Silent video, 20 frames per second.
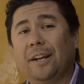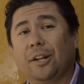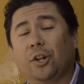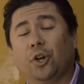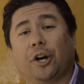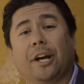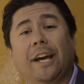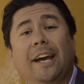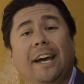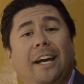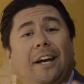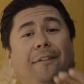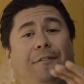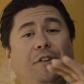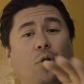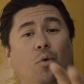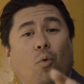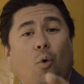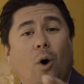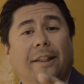Look, if
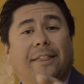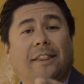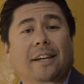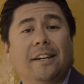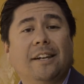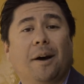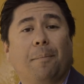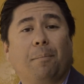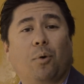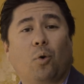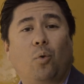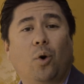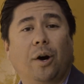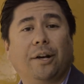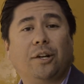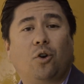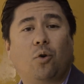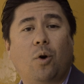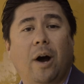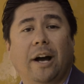you want the number
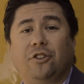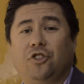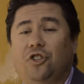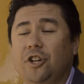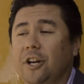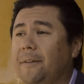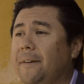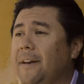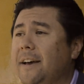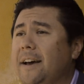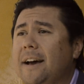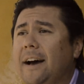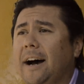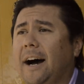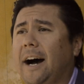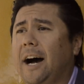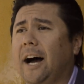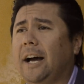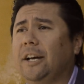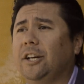one question,
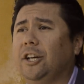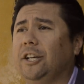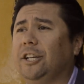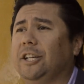uh,